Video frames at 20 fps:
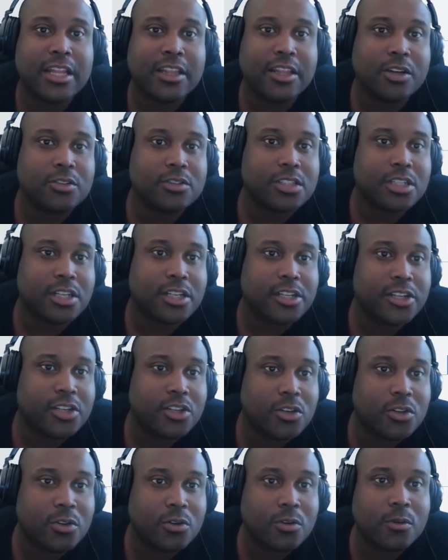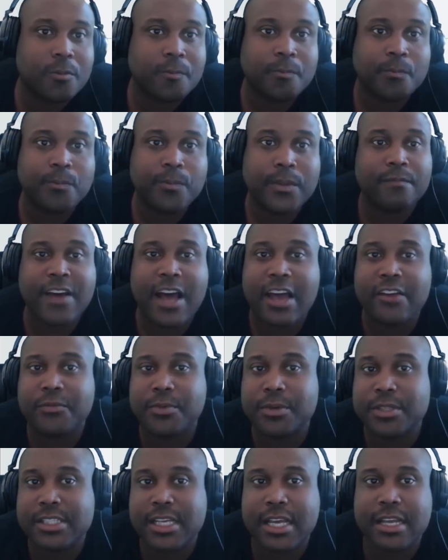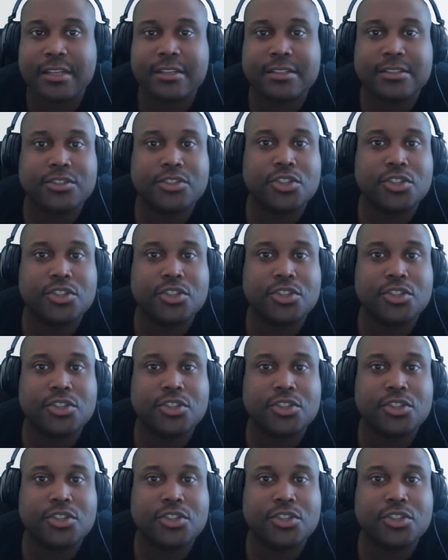those little 5%,